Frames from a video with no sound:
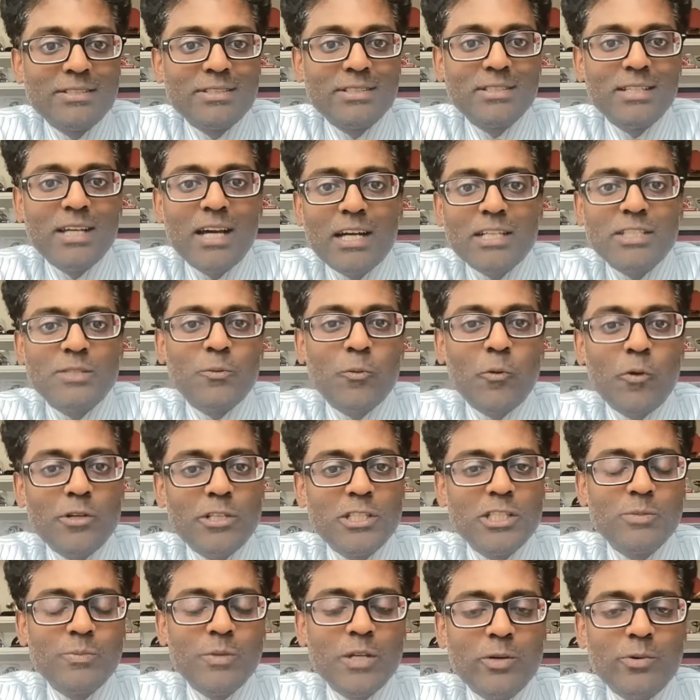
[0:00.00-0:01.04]
and Doc Sports
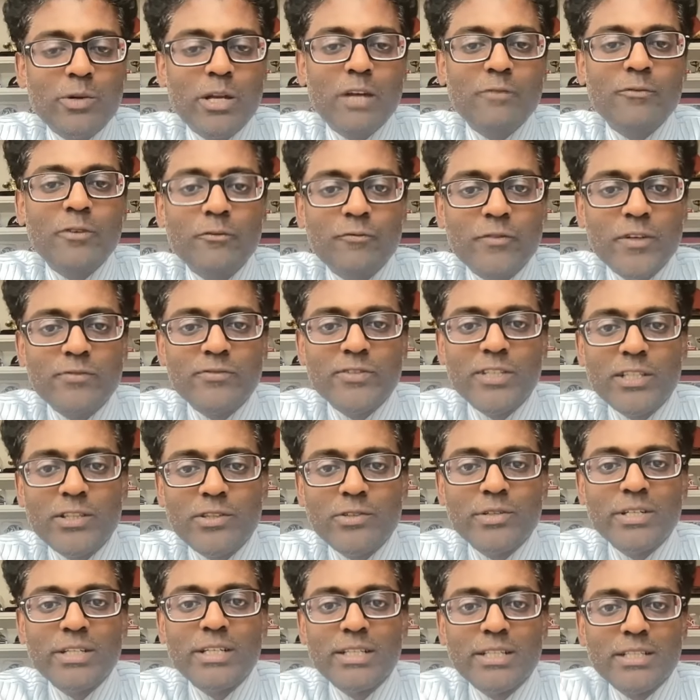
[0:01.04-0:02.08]
has been around for
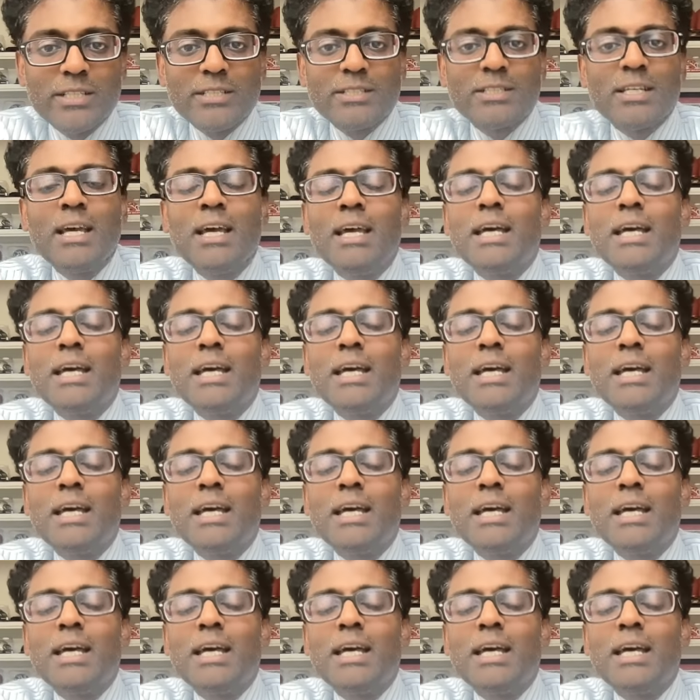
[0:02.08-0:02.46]
53 years.